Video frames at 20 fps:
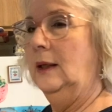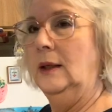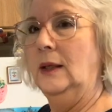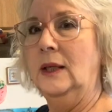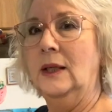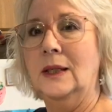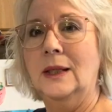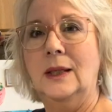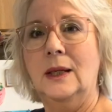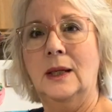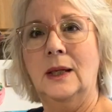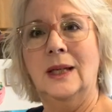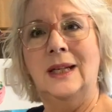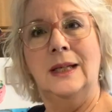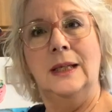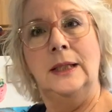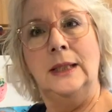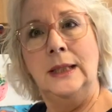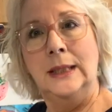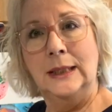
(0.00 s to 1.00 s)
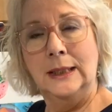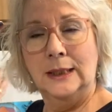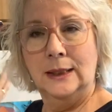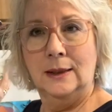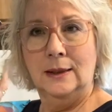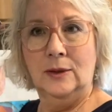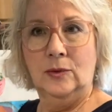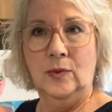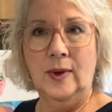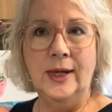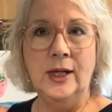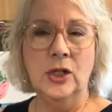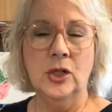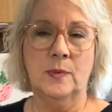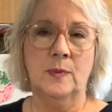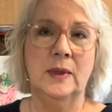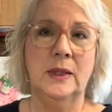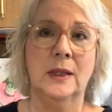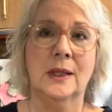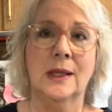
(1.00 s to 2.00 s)
in a neat little
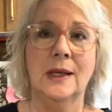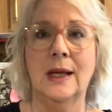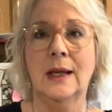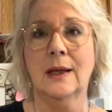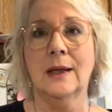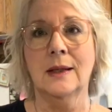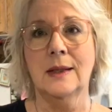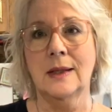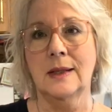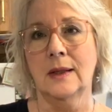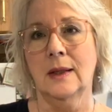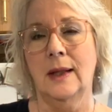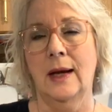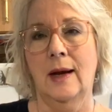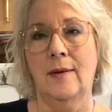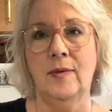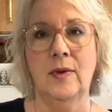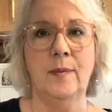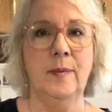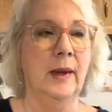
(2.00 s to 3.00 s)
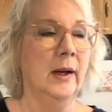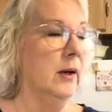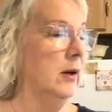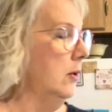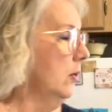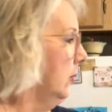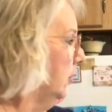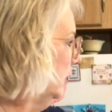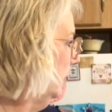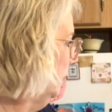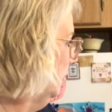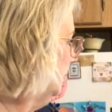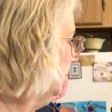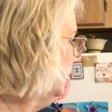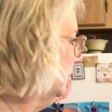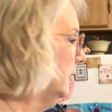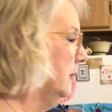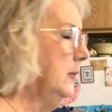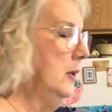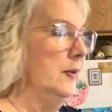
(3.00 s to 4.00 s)
arrangement, then I could still have them there, or even put
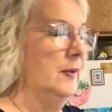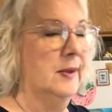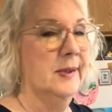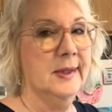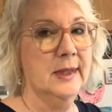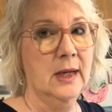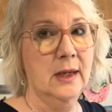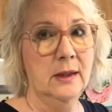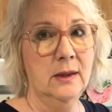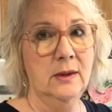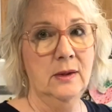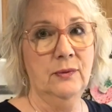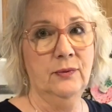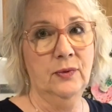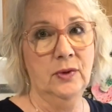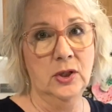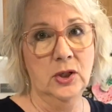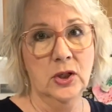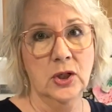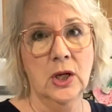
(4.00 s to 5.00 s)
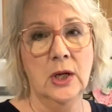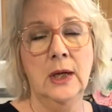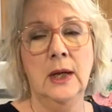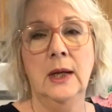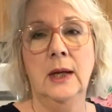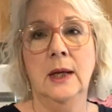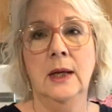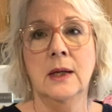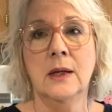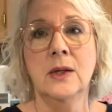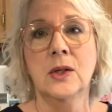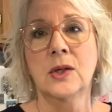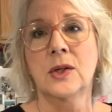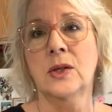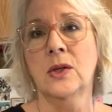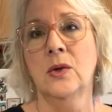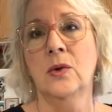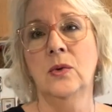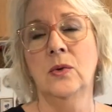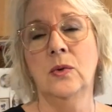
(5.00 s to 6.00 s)
them on the side of the fridge, just
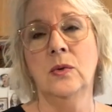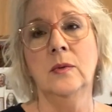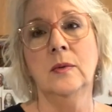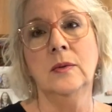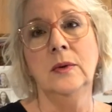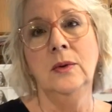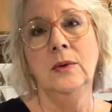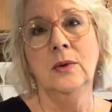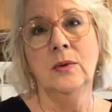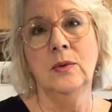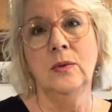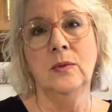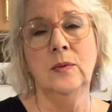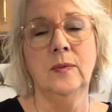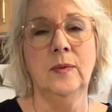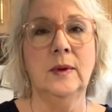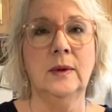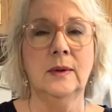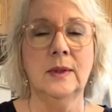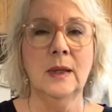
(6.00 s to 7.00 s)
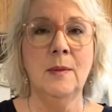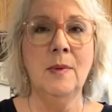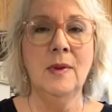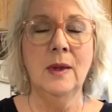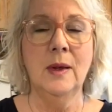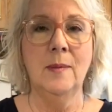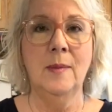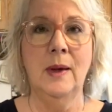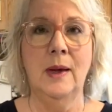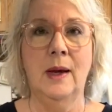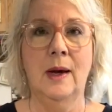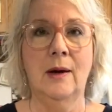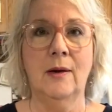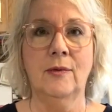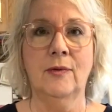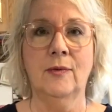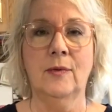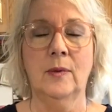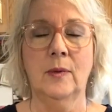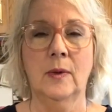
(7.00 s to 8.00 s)
so some of them
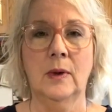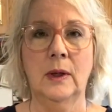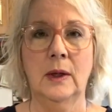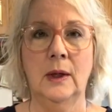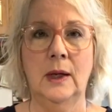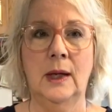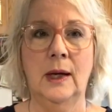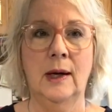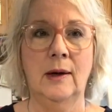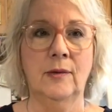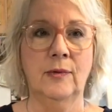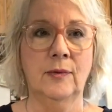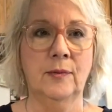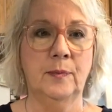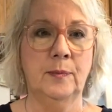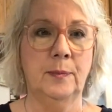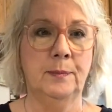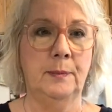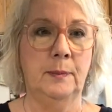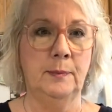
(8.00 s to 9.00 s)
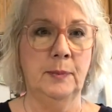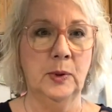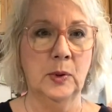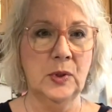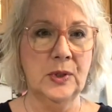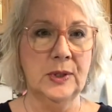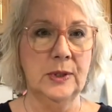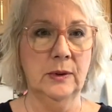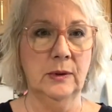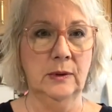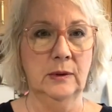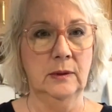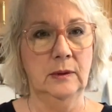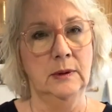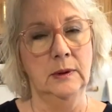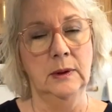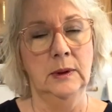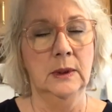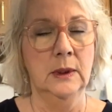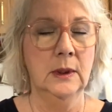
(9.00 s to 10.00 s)
have personal
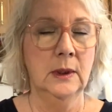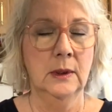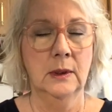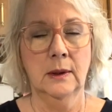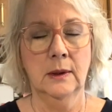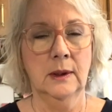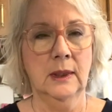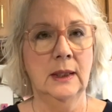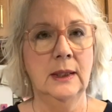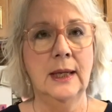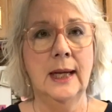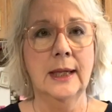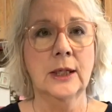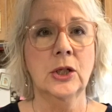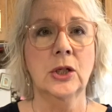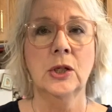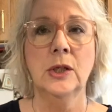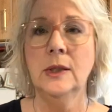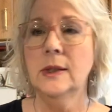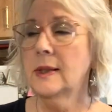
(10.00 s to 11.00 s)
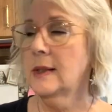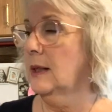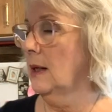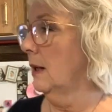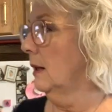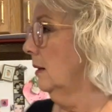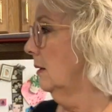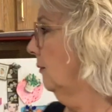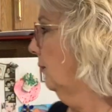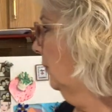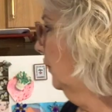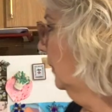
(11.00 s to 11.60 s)
connections. Like, for